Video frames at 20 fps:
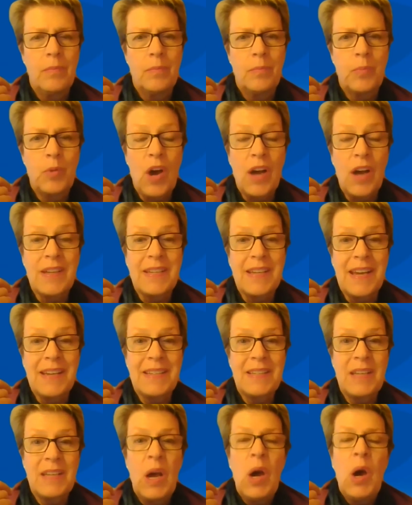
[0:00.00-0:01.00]

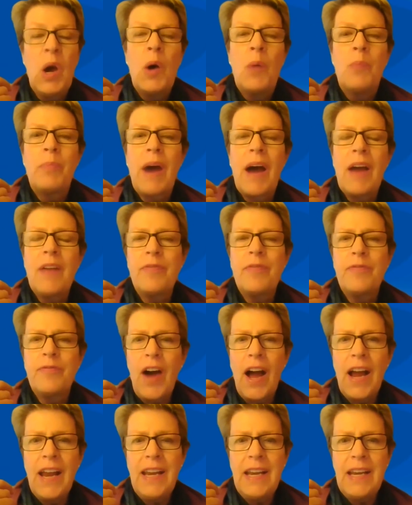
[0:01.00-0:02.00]
process by
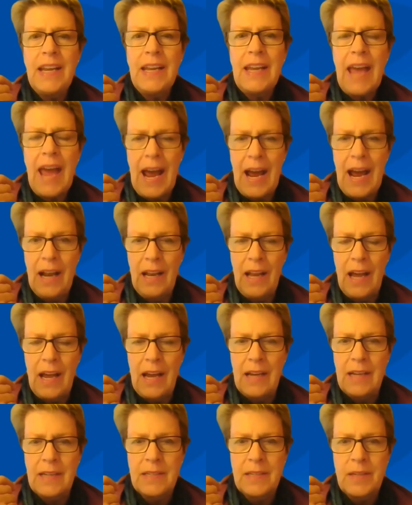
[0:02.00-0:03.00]
finding
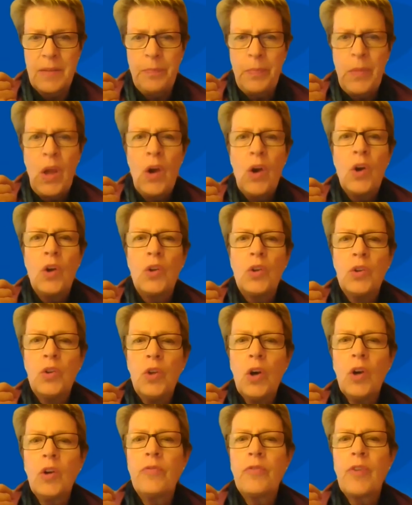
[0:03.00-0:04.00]
allies.
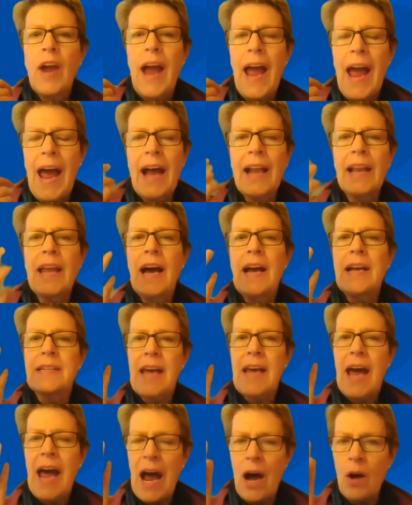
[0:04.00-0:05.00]
Look for
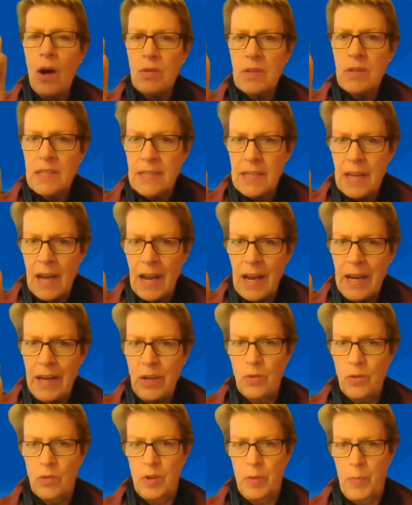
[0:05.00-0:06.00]
allies
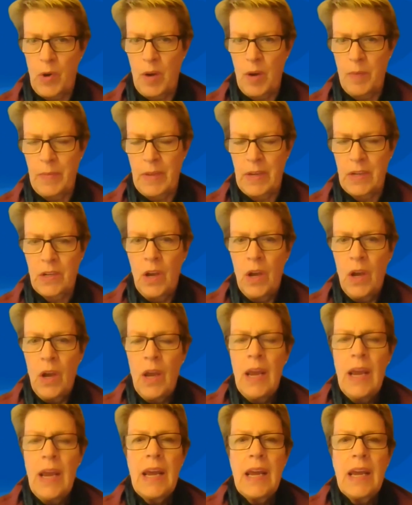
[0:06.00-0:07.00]
outside your department.
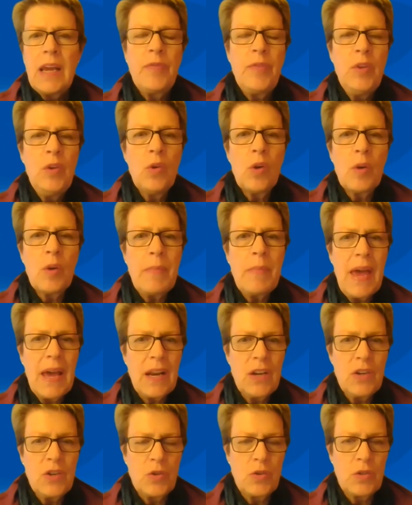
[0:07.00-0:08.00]
If your
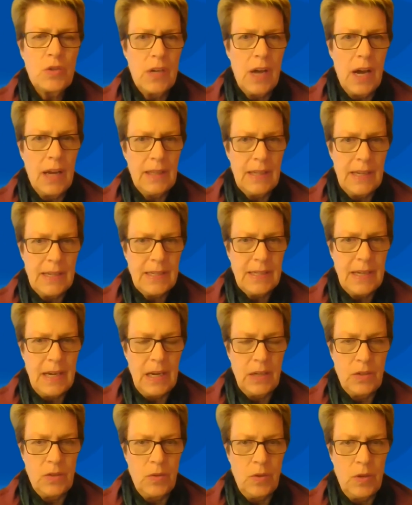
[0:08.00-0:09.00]
manager's not
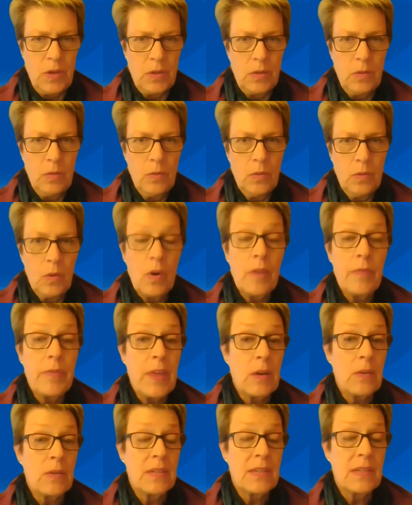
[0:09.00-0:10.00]
listening to you, or if
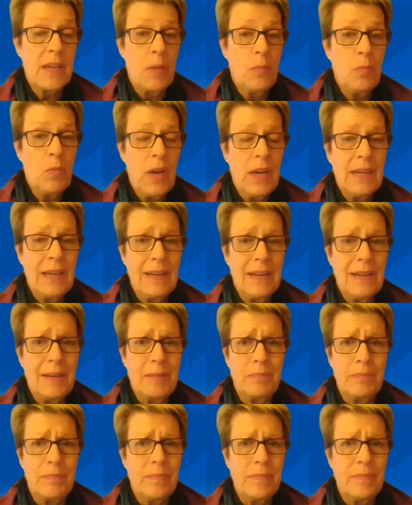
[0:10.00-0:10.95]
there's someone, if